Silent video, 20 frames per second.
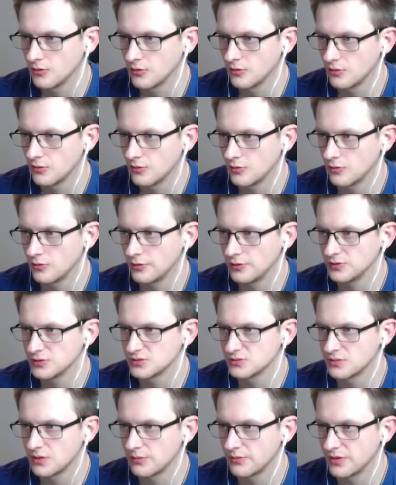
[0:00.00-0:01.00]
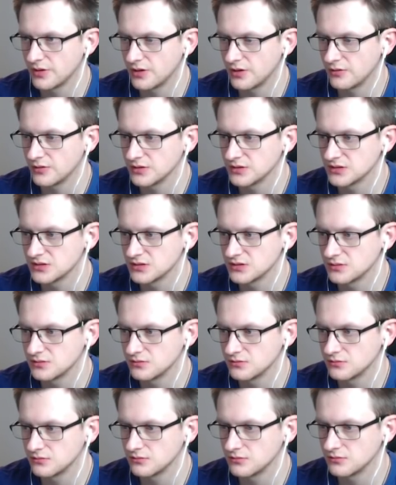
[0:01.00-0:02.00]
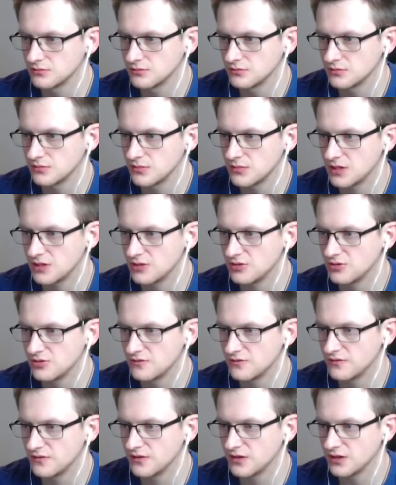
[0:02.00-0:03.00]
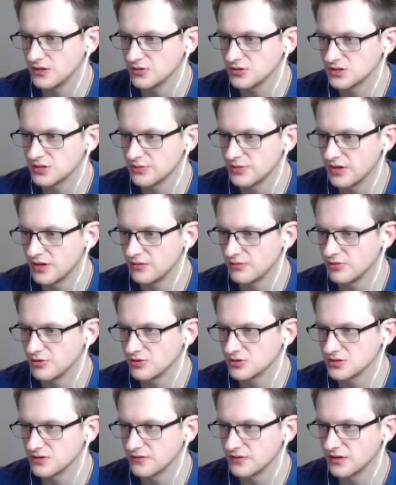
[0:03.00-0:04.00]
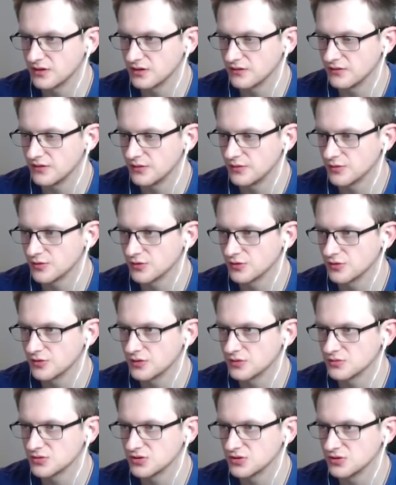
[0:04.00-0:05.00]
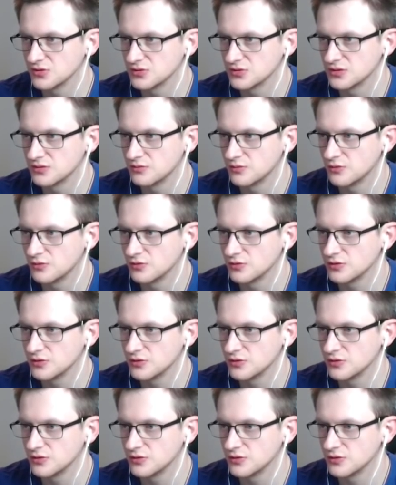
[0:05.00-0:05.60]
Or use my pirates. I don't think I used the pirate because of another flame totem, so I used the bolt